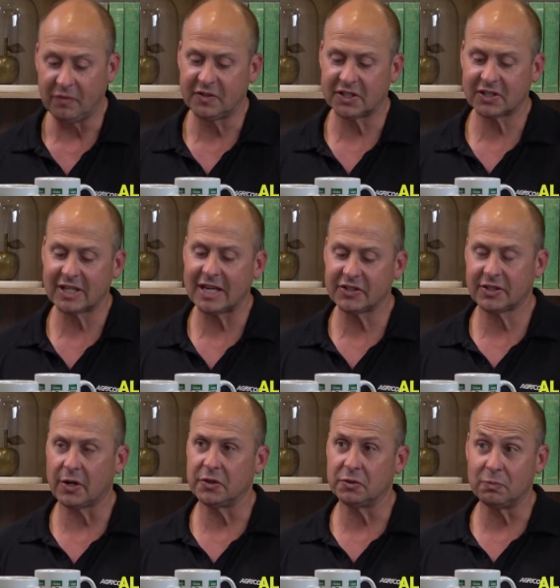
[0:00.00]
We've
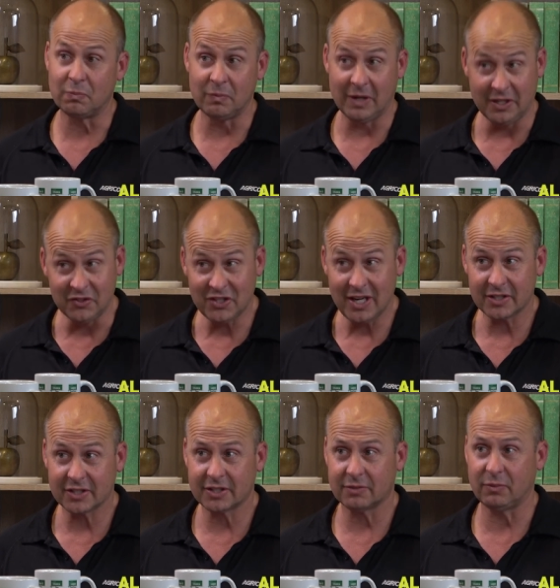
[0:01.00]
discussed those
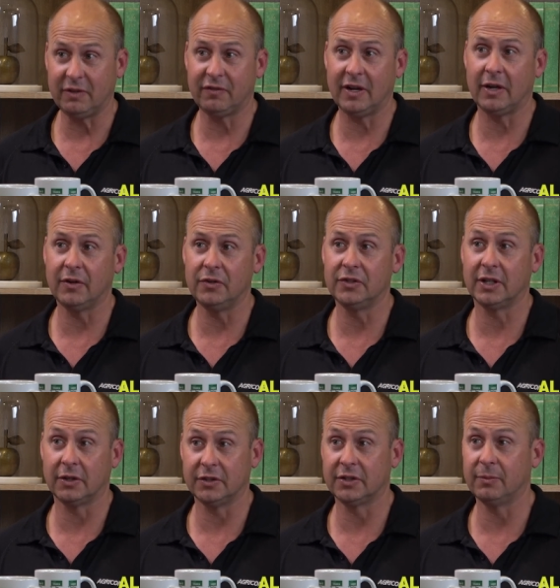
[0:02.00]
insects we found in New
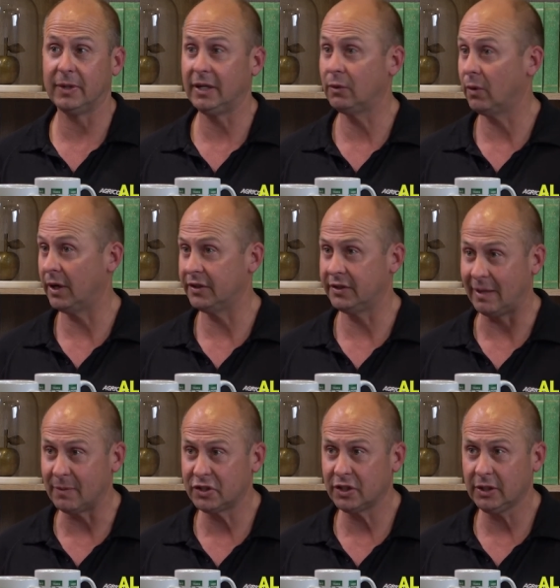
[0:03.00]
Zealand to be quite
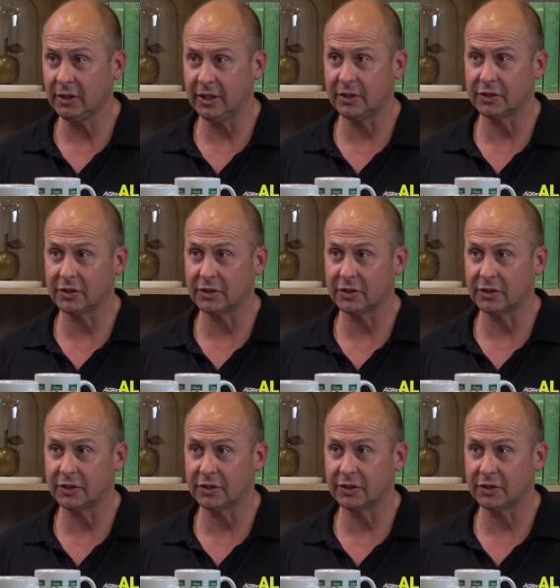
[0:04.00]
damaging